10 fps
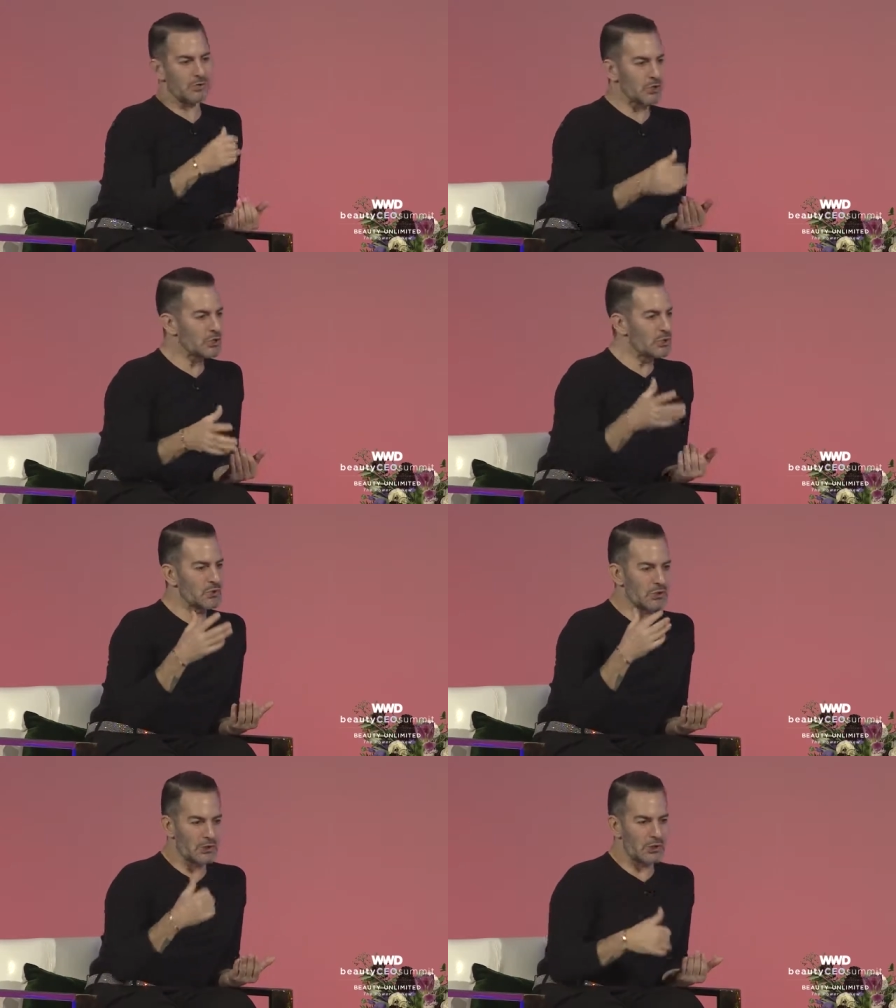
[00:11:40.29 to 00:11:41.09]
your
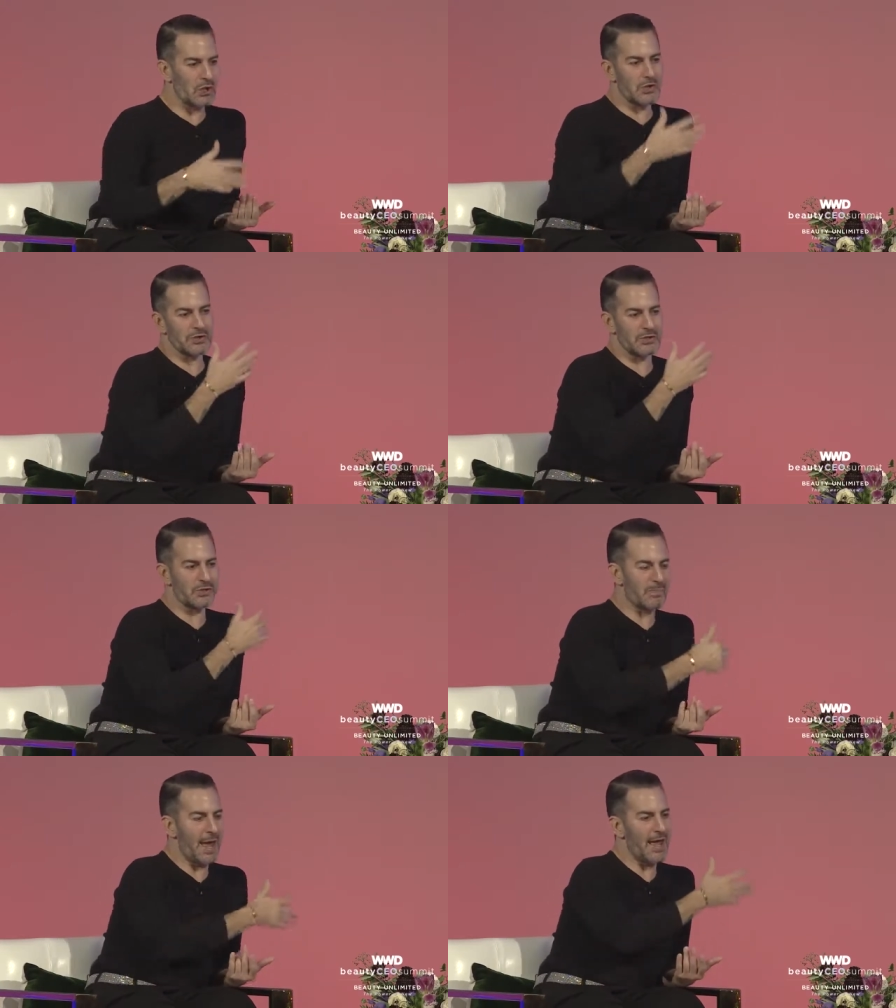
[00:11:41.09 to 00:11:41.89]
shoes and your clothes and
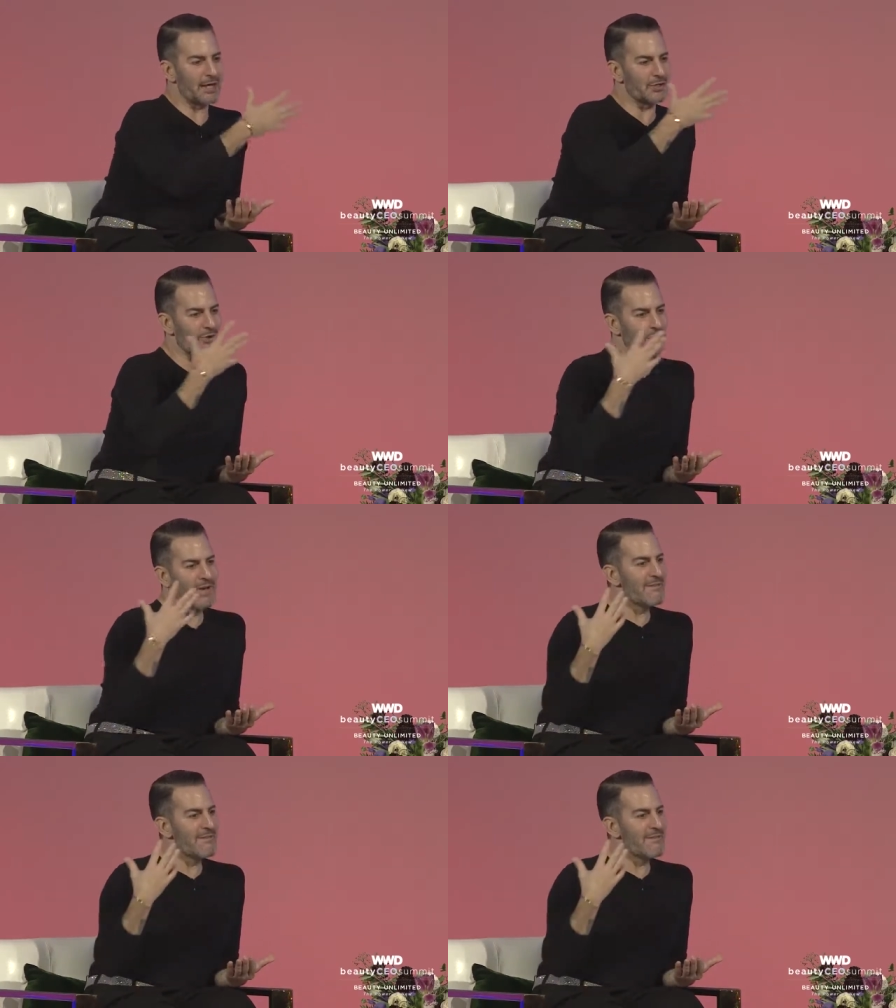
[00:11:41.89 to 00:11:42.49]
your bag and your